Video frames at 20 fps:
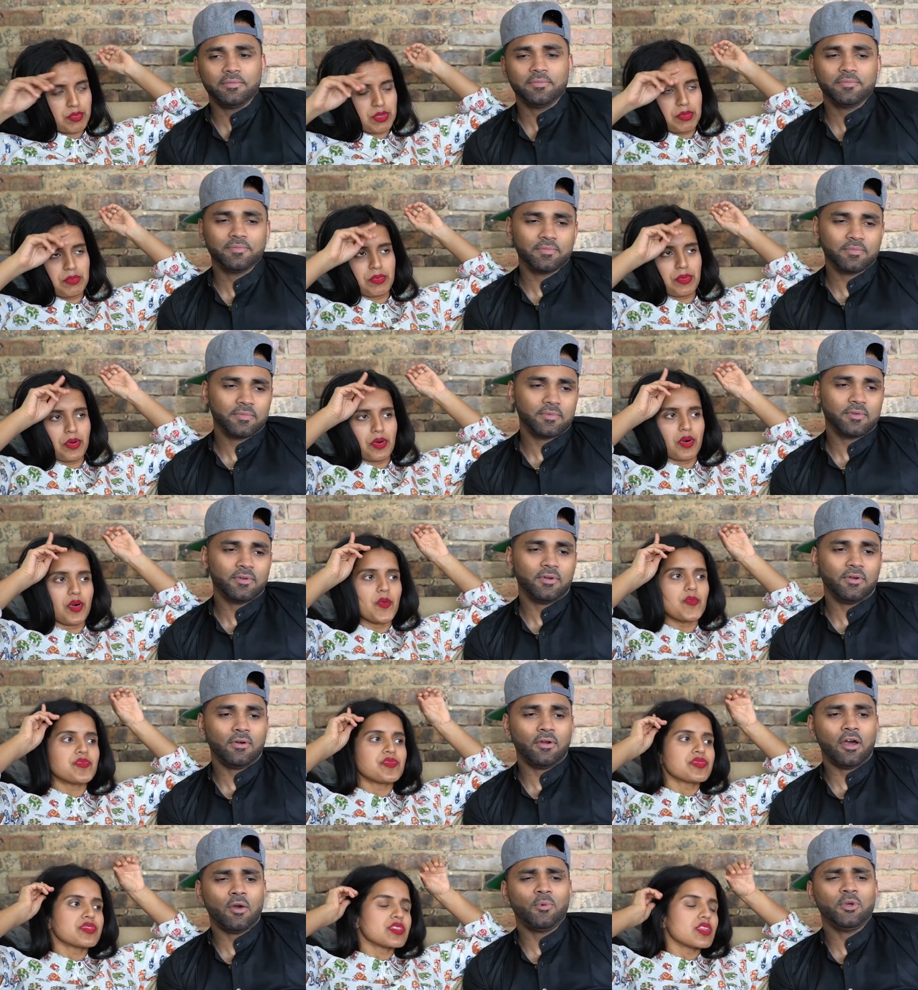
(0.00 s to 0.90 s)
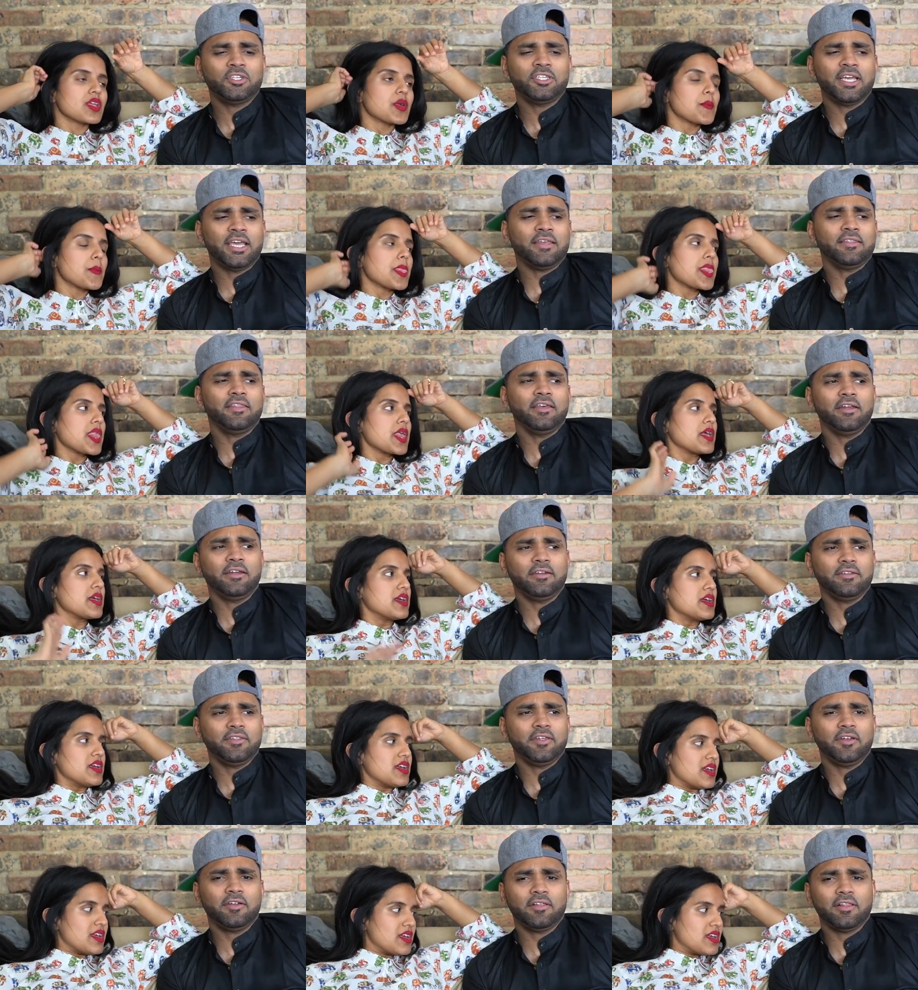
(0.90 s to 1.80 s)
Speaker 1: people. Or I wish I had
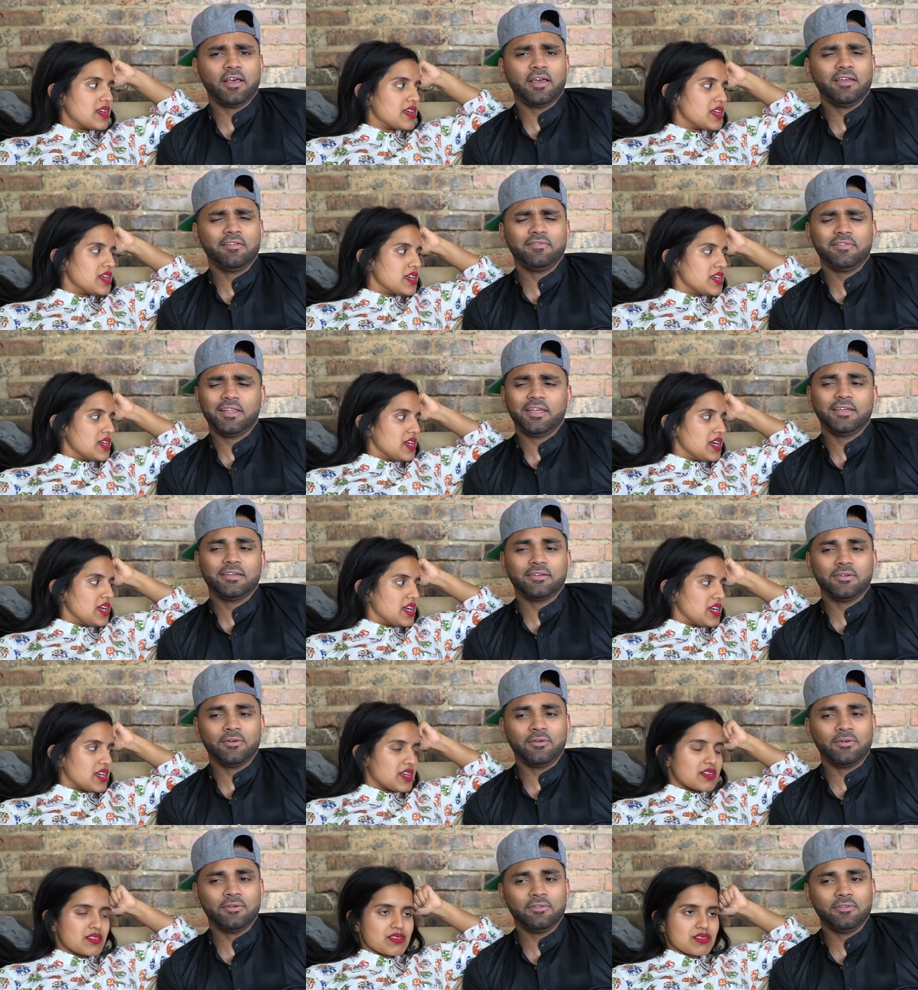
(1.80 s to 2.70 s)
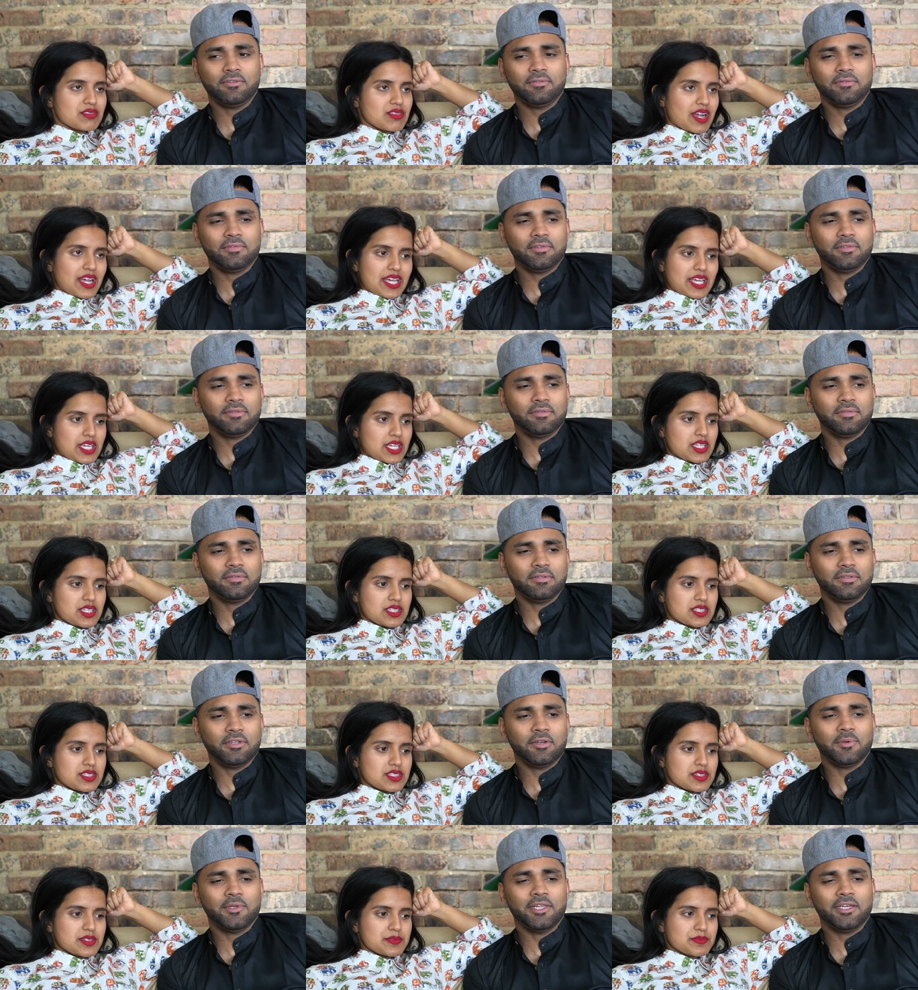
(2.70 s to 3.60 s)
their life, like, or
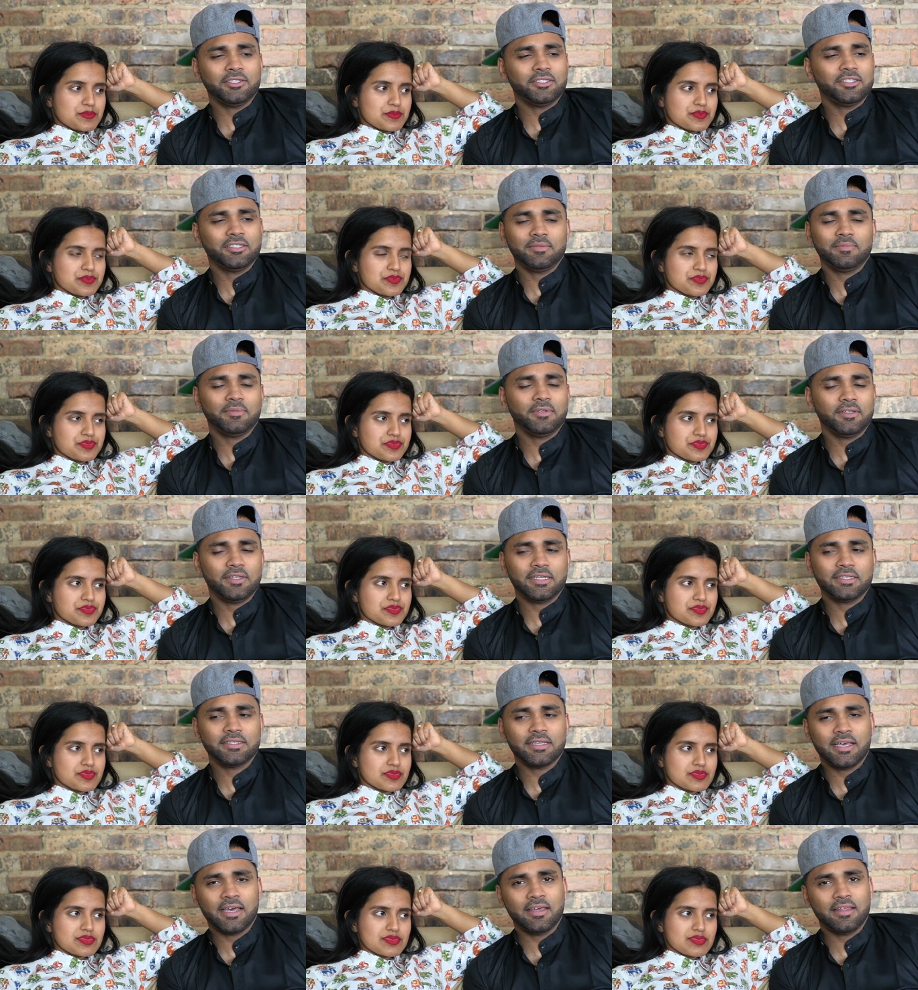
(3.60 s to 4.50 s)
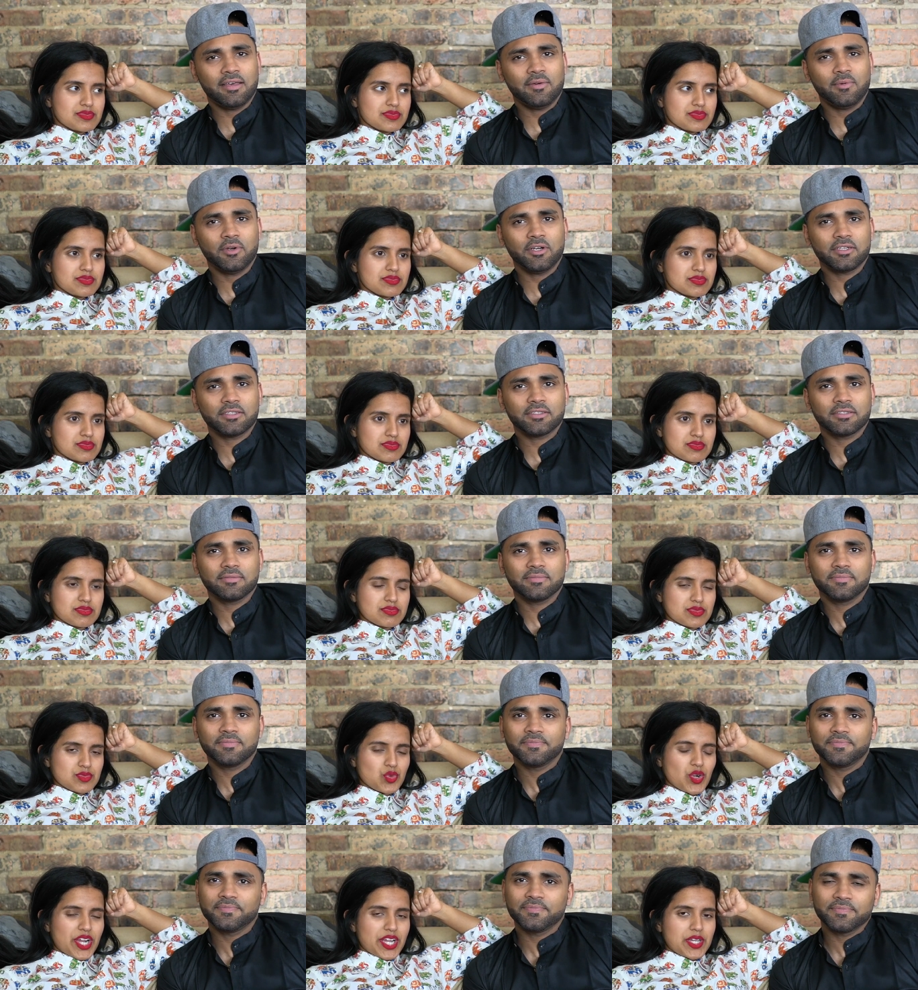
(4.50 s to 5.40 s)
Speaker 2: the relationship. No, that's not how that works.
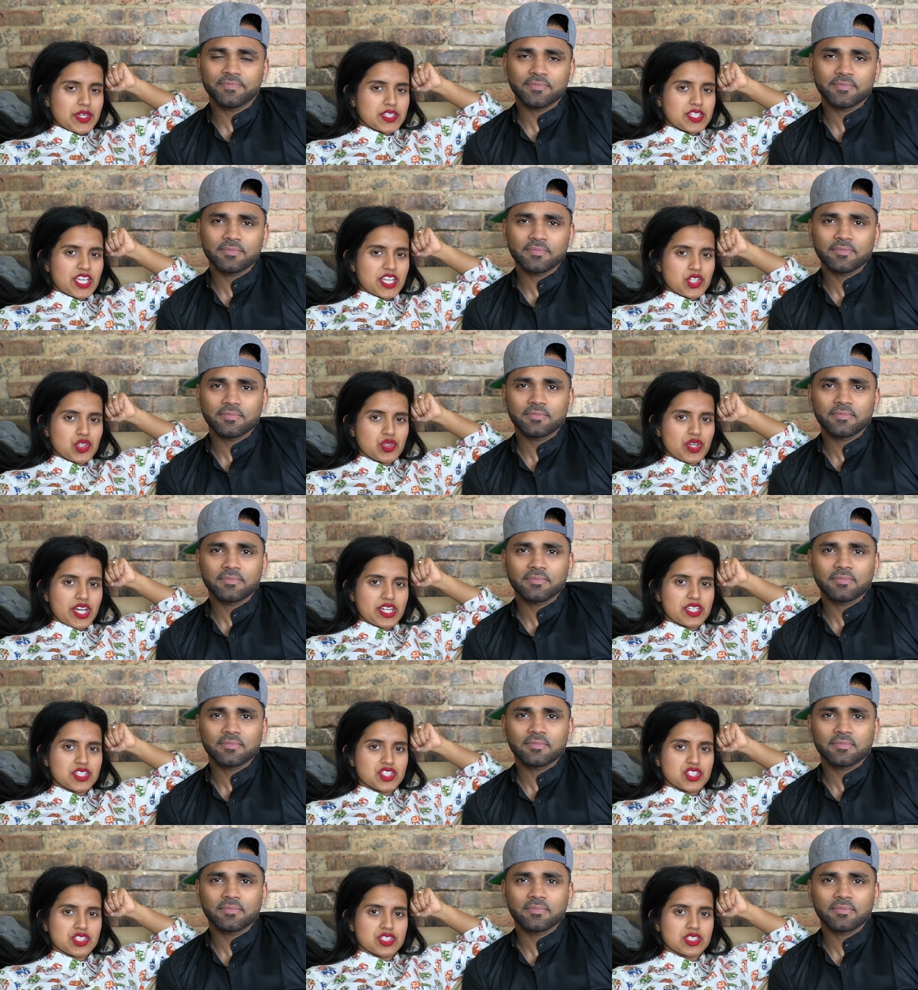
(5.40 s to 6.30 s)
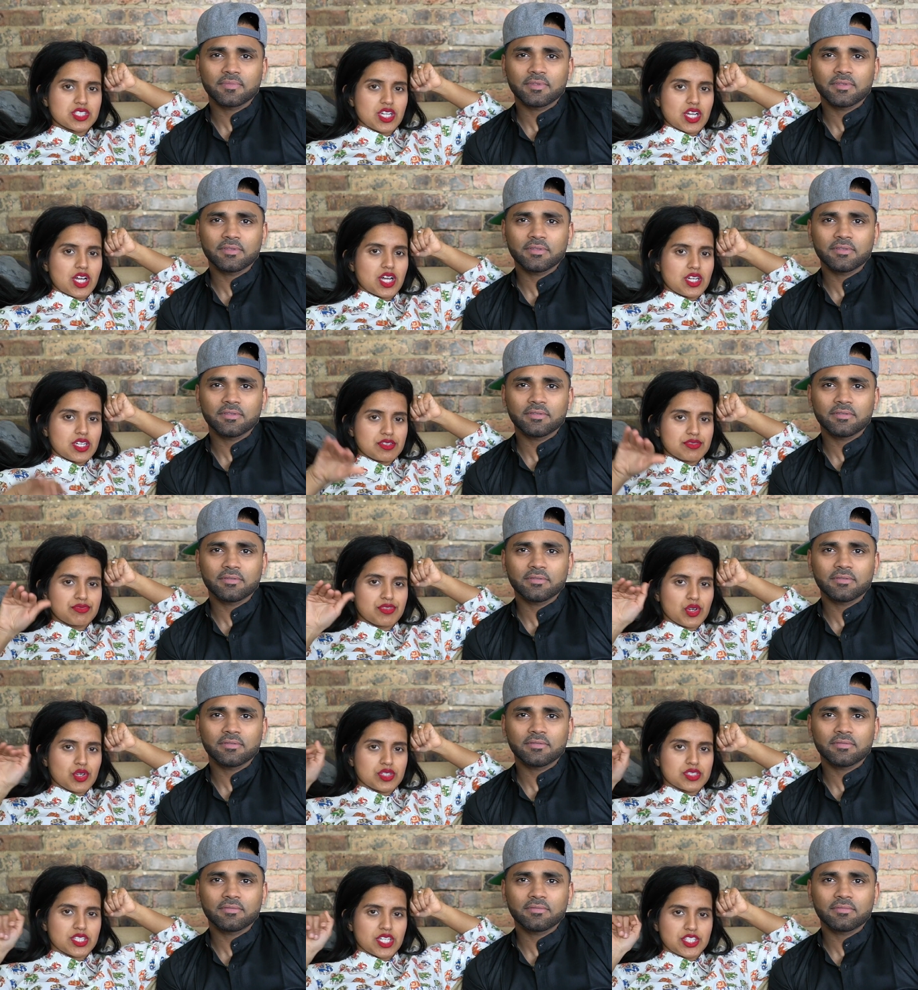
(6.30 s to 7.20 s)
Right. Yeah, you gotta just
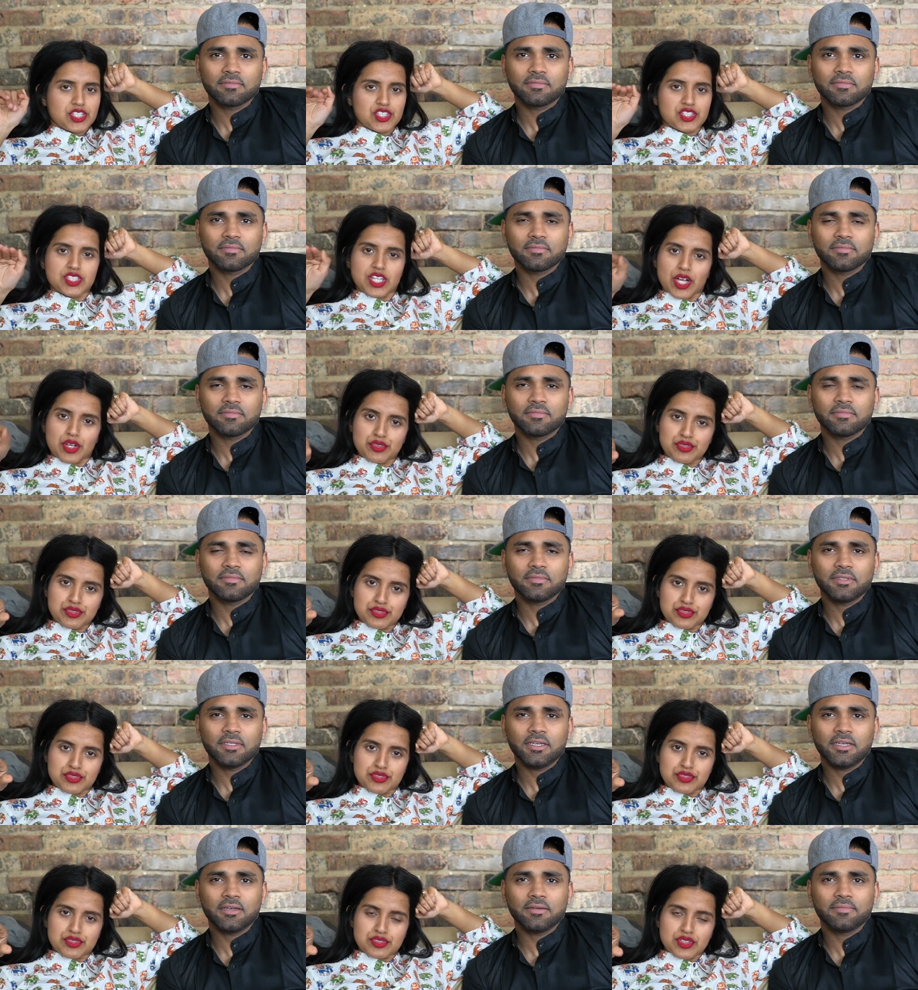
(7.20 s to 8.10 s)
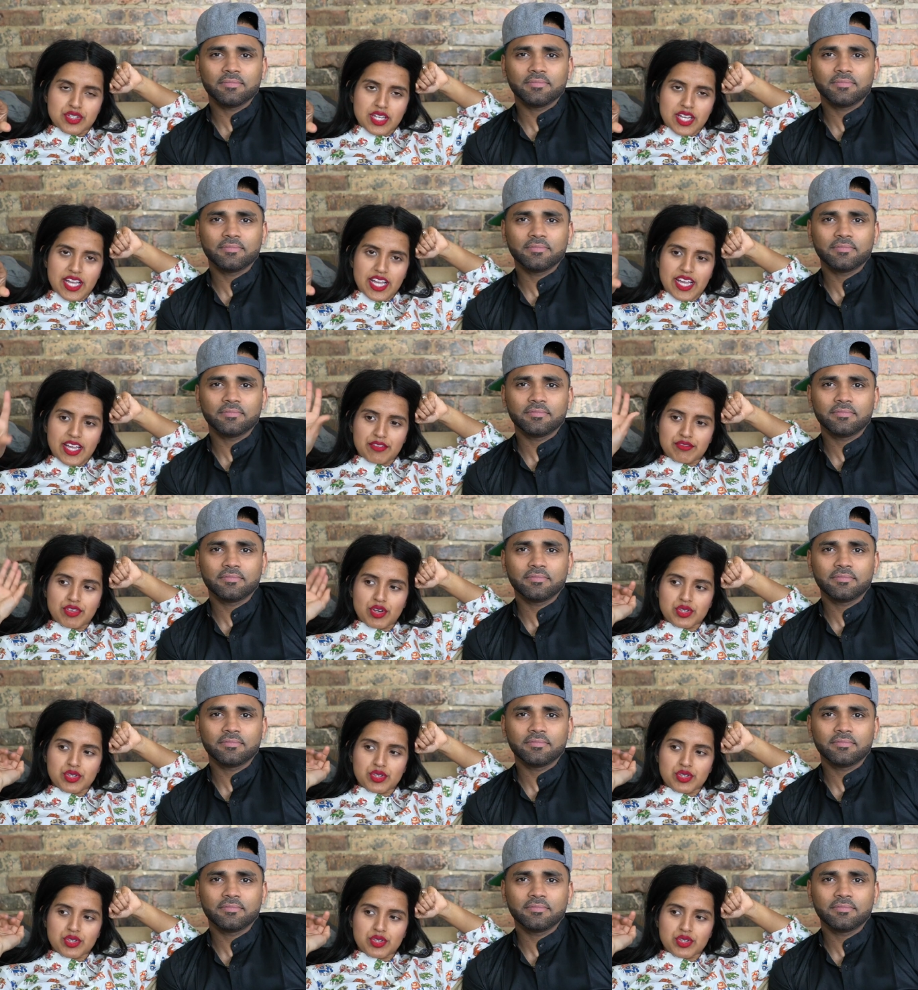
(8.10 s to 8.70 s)
focus on yourself. Yeah. And